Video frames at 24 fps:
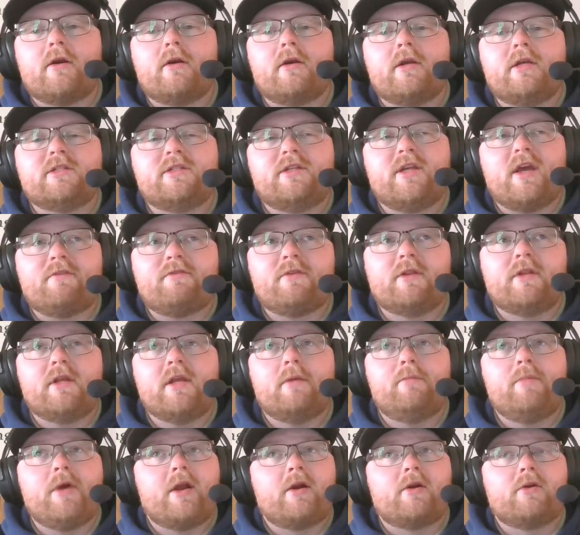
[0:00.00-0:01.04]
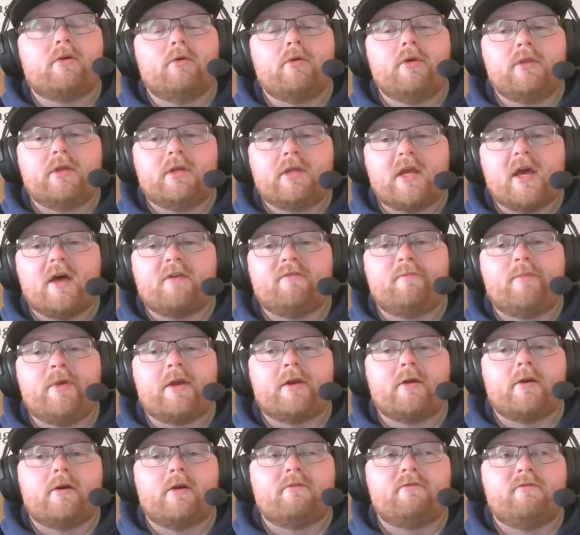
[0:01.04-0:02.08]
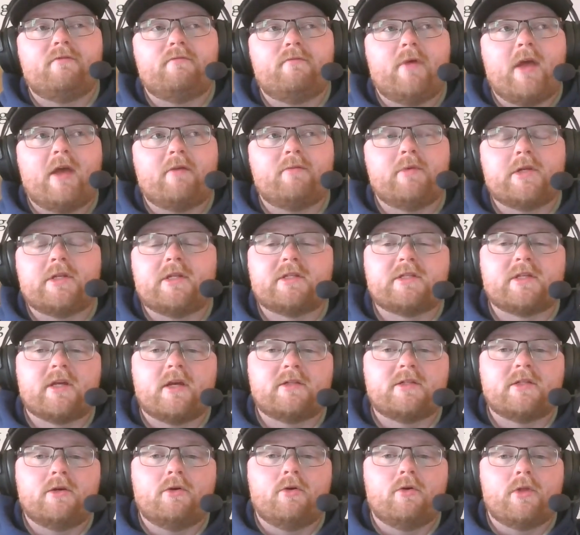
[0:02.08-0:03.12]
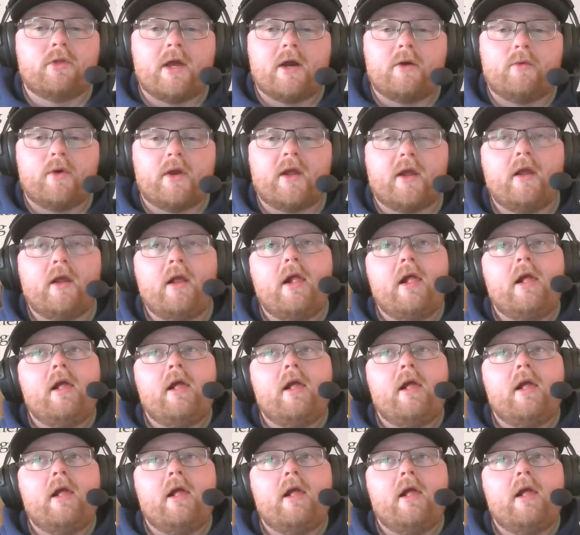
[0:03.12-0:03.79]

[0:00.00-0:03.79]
He's definitely a better goalie than Calvin Pickard if Edmonton decides to go that way.